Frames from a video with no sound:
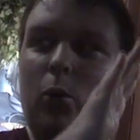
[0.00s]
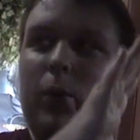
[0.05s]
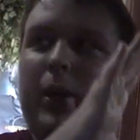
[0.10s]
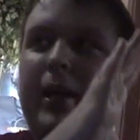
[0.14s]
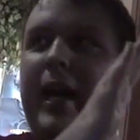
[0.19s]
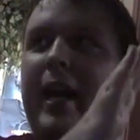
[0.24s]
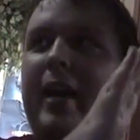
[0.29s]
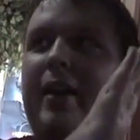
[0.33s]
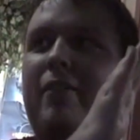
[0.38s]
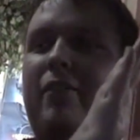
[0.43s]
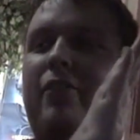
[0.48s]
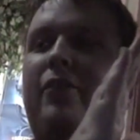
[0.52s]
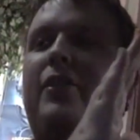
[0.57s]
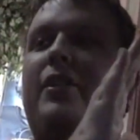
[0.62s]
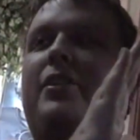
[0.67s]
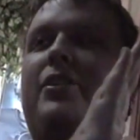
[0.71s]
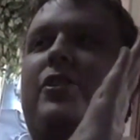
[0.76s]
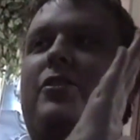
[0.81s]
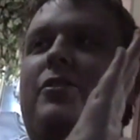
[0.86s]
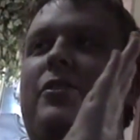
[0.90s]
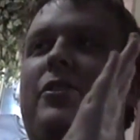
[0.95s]
we have
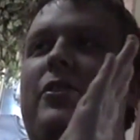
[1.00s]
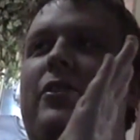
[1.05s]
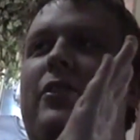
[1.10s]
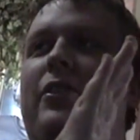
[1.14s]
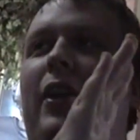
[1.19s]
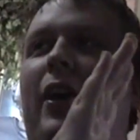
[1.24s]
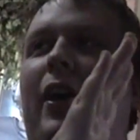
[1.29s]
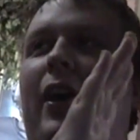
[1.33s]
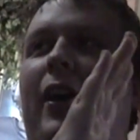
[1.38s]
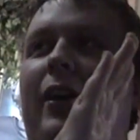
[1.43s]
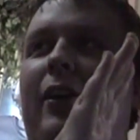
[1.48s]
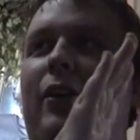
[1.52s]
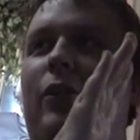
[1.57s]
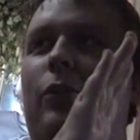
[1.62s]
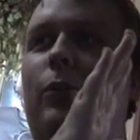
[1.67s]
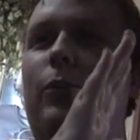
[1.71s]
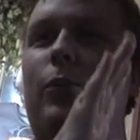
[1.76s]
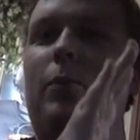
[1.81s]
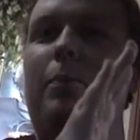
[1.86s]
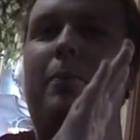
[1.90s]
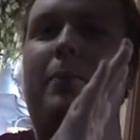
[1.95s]
this
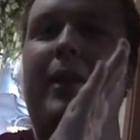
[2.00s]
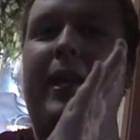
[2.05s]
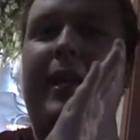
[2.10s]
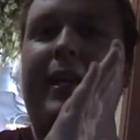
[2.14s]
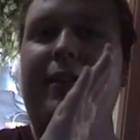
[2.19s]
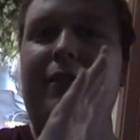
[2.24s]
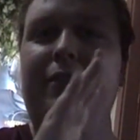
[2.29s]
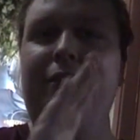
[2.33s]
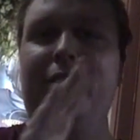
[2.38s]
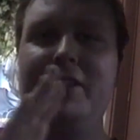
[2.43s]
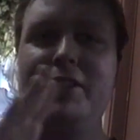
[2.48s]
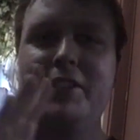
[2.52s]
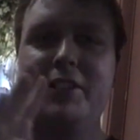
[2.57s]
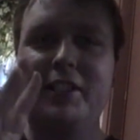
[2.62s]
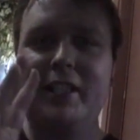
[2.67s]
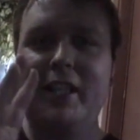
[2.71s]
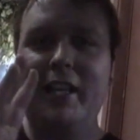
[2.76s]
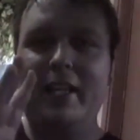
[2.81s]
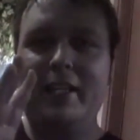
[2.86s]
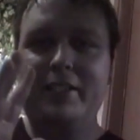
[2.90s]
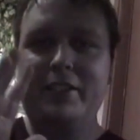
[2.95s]
group that
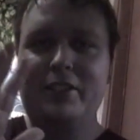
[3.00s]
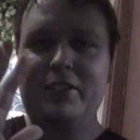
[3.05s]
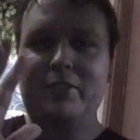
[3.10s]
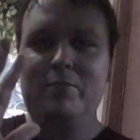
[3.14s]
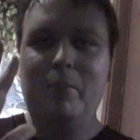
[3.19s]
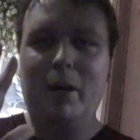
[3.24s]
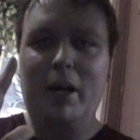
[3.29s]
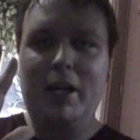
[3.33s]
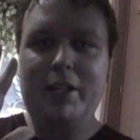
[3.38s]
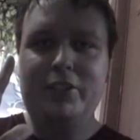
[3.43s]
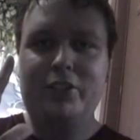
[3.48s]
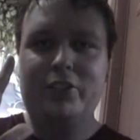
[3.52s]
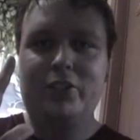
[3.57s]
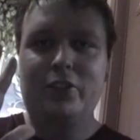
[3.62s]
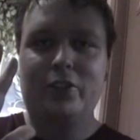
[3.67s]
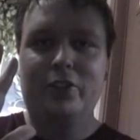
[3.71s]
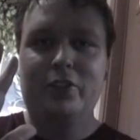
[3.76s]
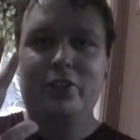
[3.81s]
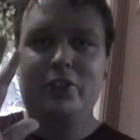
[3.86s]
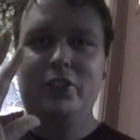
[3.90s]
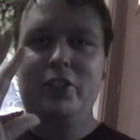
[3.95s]
investigates
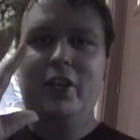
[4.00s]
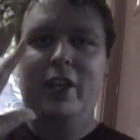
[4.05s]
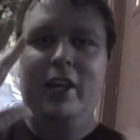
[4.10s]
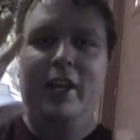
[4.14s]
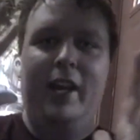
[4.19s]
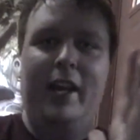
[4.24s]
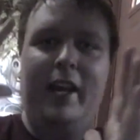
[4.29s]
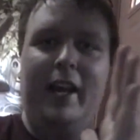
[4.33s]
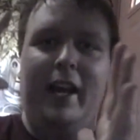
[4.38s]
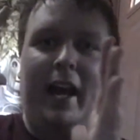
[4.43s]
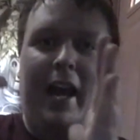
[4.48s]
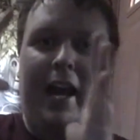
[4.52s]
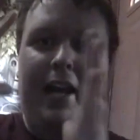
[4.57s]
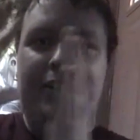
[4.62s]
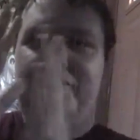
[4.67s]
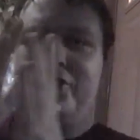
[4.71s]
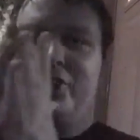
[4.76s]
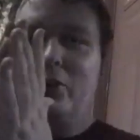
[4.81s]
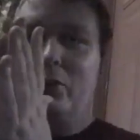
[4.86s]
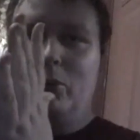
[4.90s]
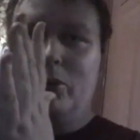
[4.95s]
monsters,
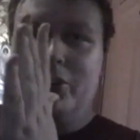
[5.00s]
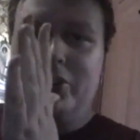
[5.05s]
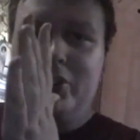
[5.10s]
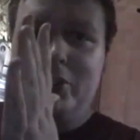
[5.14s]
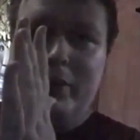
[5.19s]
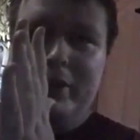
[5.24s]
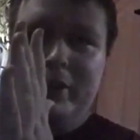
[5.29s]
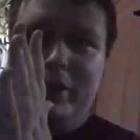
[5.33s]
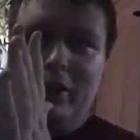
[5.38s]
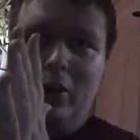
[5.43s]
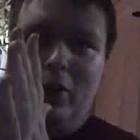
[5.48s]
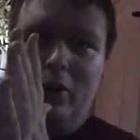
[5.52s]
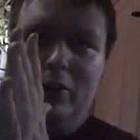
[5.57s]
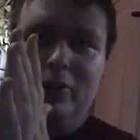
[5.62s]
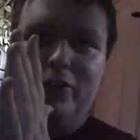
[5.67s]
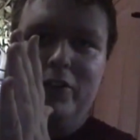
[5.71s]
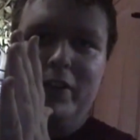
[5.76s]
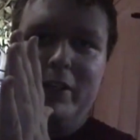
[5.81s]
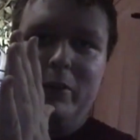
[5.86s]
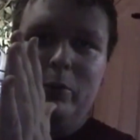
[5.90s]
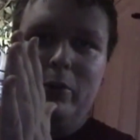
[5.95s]
and so we're doing a whole
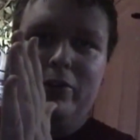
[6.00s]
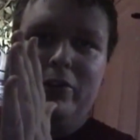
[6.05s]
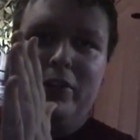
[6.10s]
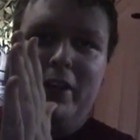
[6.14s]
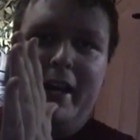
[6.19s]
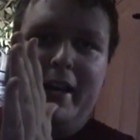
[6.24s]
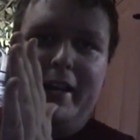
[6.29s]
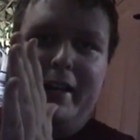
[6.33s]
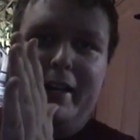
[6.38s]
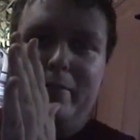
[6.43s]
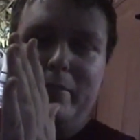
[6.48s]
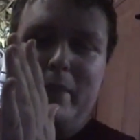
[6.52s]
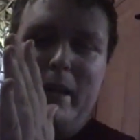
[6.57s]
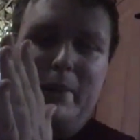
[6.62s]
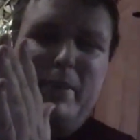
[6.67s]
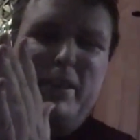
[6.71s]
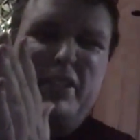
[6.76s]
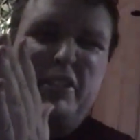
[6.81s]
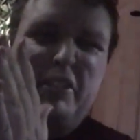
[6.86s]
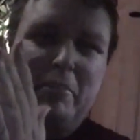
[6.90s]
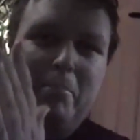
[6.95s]
thing with that, and
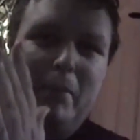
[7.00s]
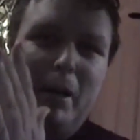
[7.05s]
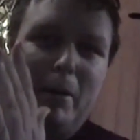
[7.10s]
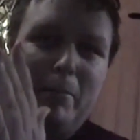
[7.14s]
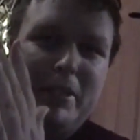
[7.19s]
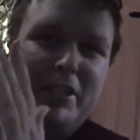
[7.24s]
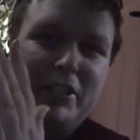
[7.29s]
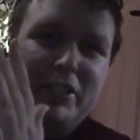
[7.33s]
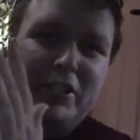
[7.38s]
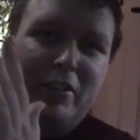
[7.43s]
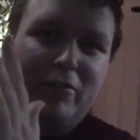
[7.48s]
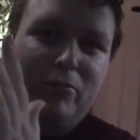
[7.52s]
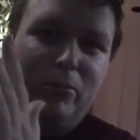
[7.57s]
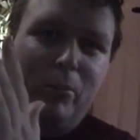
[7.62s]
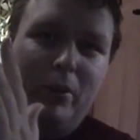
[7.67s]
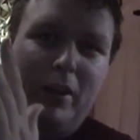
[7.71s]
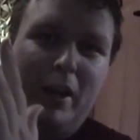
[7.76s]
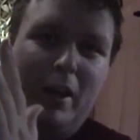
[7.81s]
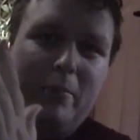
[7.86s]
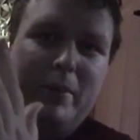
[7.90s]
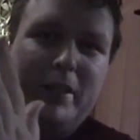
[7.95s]
maybe some mummy stuff
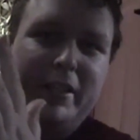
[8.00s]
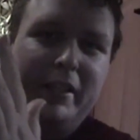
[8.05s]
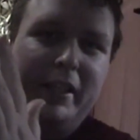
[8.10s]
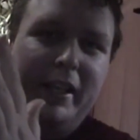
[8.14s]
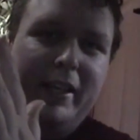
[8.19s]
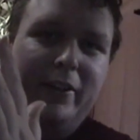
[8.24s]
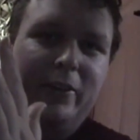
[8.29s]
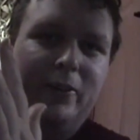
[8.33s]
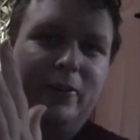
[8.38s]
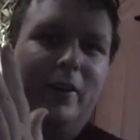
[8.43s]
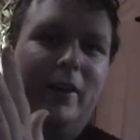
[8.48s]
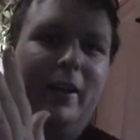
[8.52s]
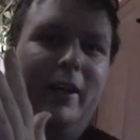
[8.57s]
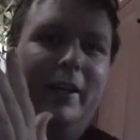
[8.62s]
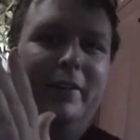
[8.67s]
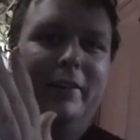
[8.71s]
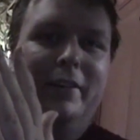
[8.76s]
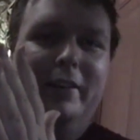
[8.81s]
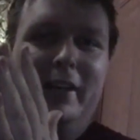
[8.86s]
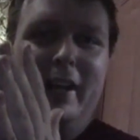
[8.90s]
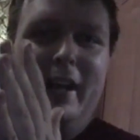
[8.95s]
will come in later
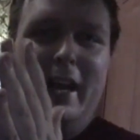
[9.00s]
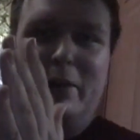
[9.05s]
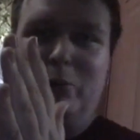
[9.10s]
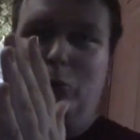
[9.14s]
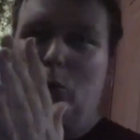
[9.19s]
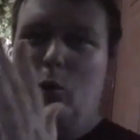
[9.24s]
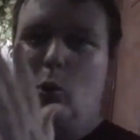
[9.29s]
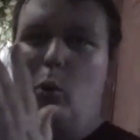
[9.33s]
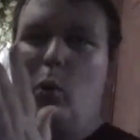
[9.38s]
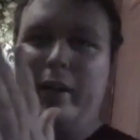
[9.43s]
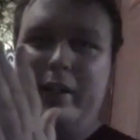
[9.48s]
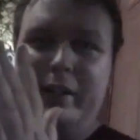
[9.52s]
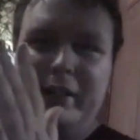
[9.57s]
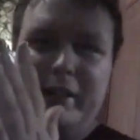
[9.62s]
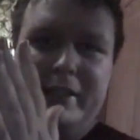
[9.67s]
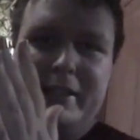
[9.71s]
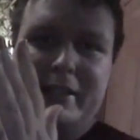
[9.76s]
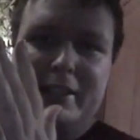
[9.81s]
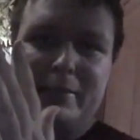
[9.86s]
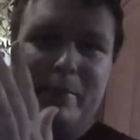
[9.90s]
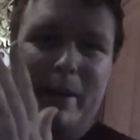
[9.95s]
on, and we'll
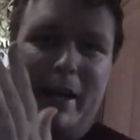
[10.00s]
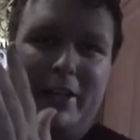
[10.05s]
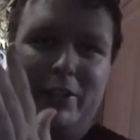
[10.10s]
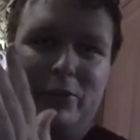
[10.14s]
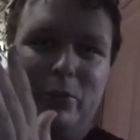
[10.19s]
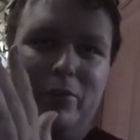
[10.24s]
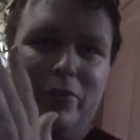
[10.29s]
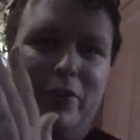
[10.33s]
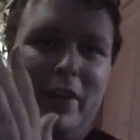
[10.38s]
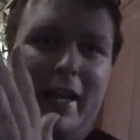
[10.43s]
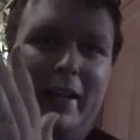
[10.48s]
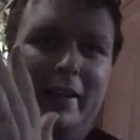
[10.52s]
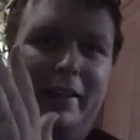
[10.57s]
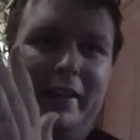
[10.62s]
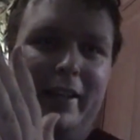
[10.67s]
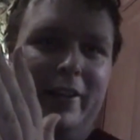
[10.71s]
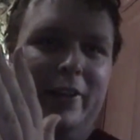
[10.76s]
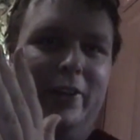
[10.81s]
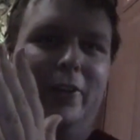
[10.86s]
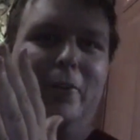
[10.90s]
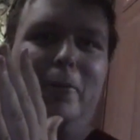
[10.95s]
quickly dispatch with that
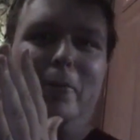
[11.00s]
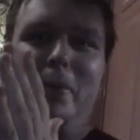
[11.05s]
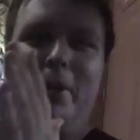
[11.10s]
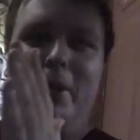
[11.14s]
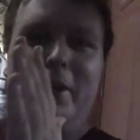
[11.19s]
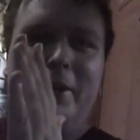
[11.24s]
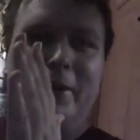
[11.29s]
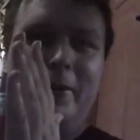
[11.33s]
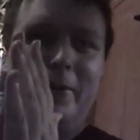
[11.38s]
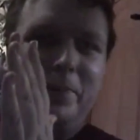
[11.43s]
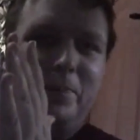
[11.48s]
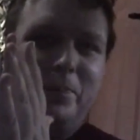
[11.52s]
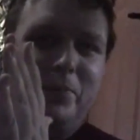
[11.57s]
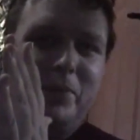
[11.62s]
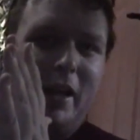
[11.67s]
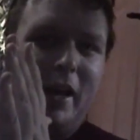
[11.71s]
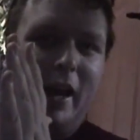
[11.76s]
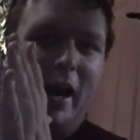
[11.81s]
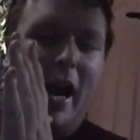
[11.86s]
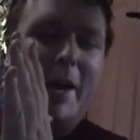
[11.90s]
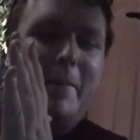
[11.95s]
later.
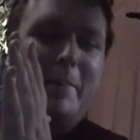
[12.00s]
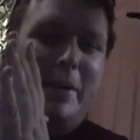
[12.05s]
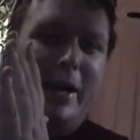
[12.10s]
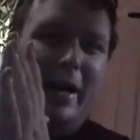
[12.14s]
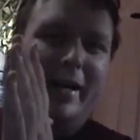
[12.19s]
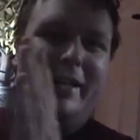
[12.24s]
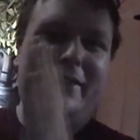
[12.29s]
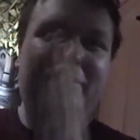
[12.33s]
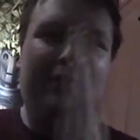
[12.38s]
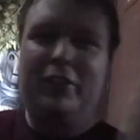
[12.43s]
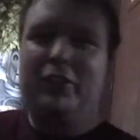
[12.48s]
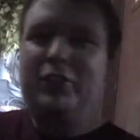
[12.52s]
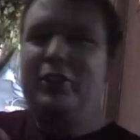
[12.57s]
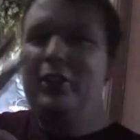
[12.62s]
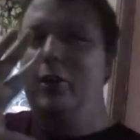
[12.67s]
I'm not even